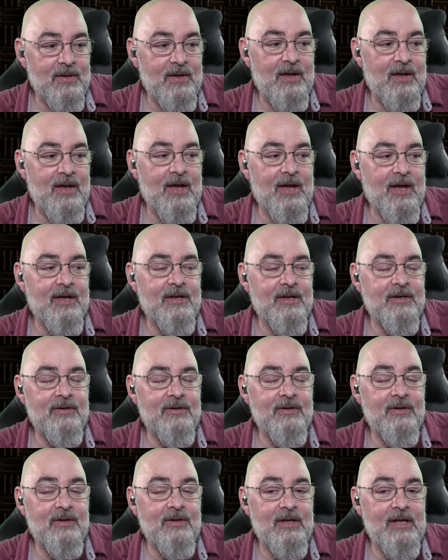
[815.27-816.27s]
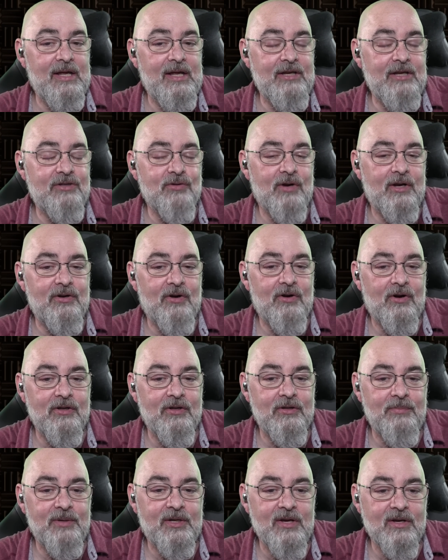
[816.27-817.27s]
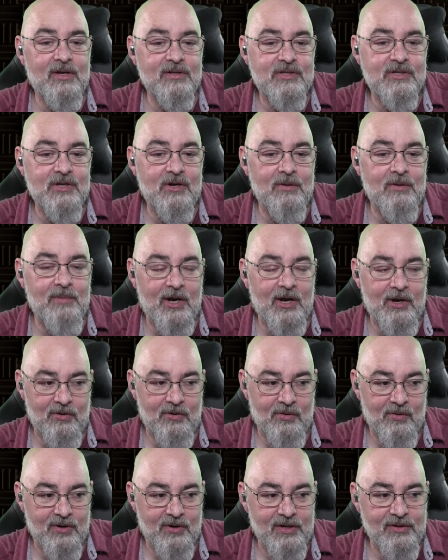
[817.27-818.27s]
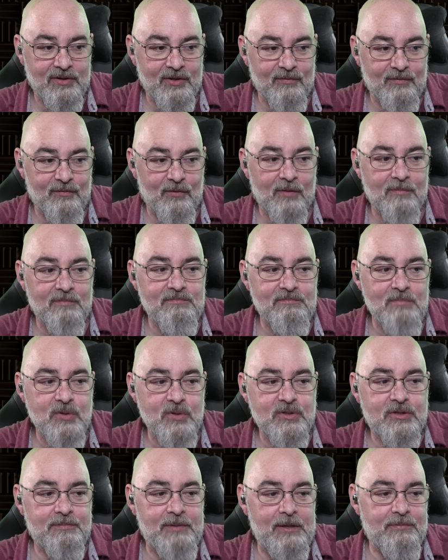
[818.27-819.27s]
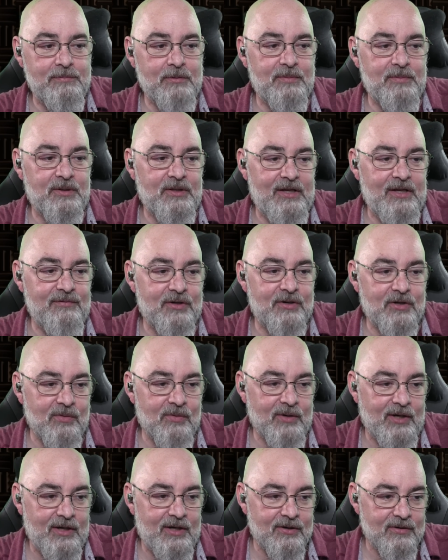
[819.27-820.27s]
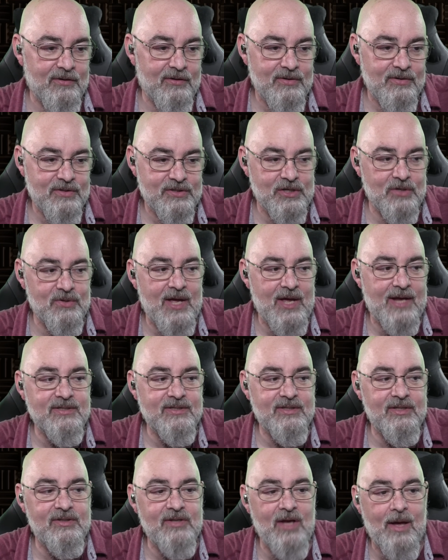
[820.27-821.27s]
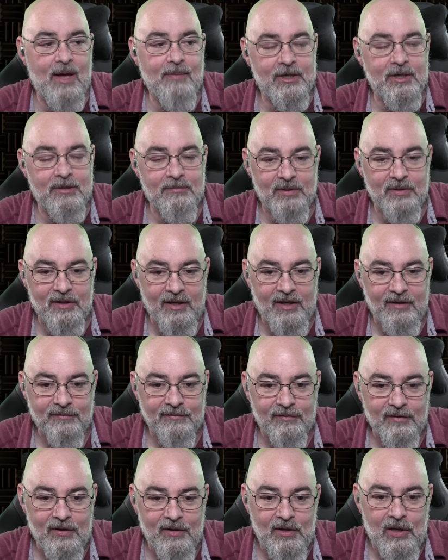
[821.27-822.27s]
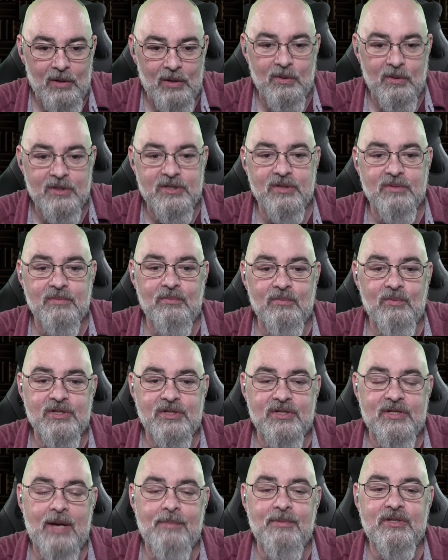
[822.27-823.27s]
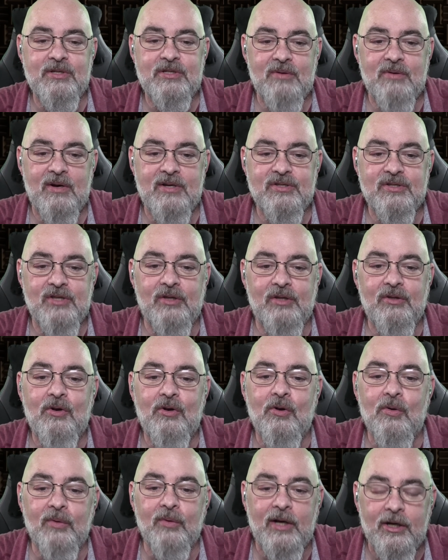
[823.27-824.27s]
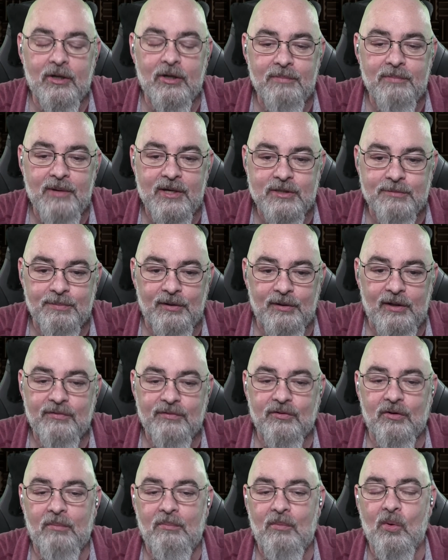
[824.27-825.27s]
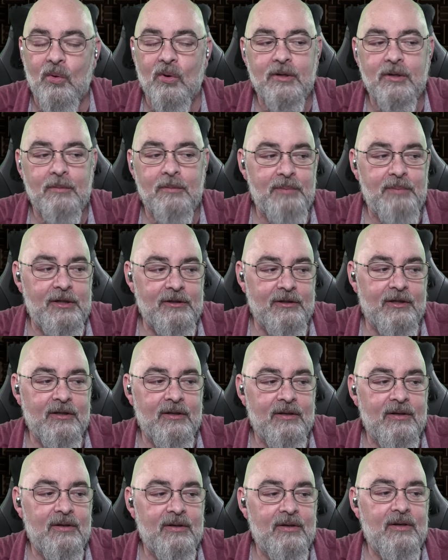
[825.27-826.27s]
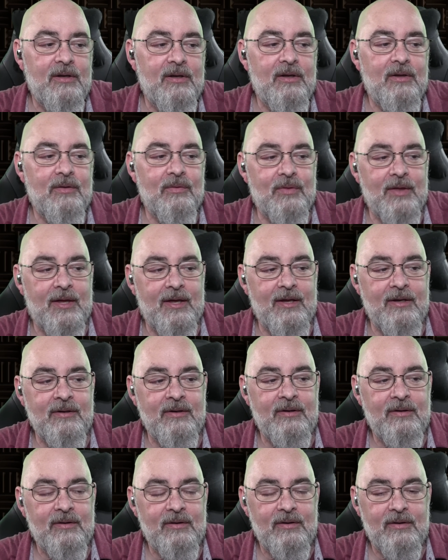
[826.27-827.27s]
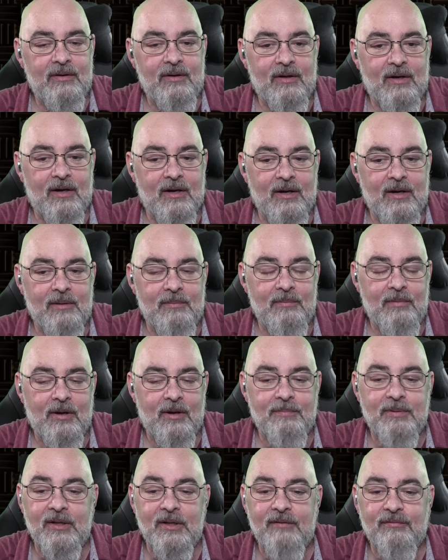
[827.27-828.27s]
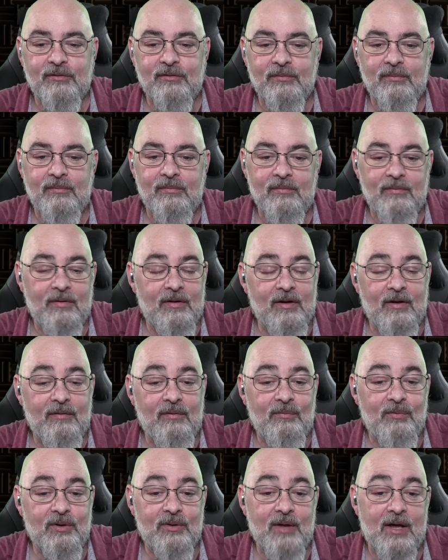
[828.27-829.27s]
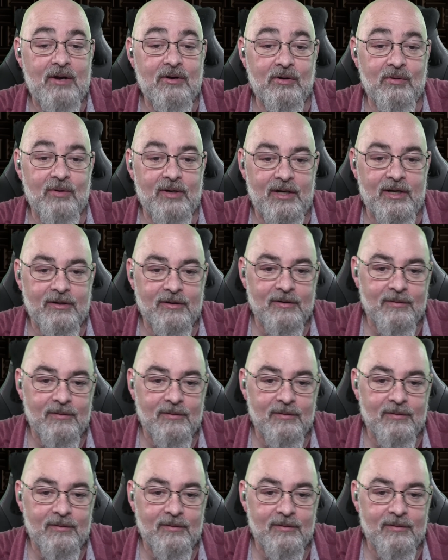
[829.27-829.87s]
And he tried to argue that because they're a minority, therefore most people believe in a creator. So that's the dominant belief, which demonstrates that creator-based beliefs are more compelling than a belief without a creator.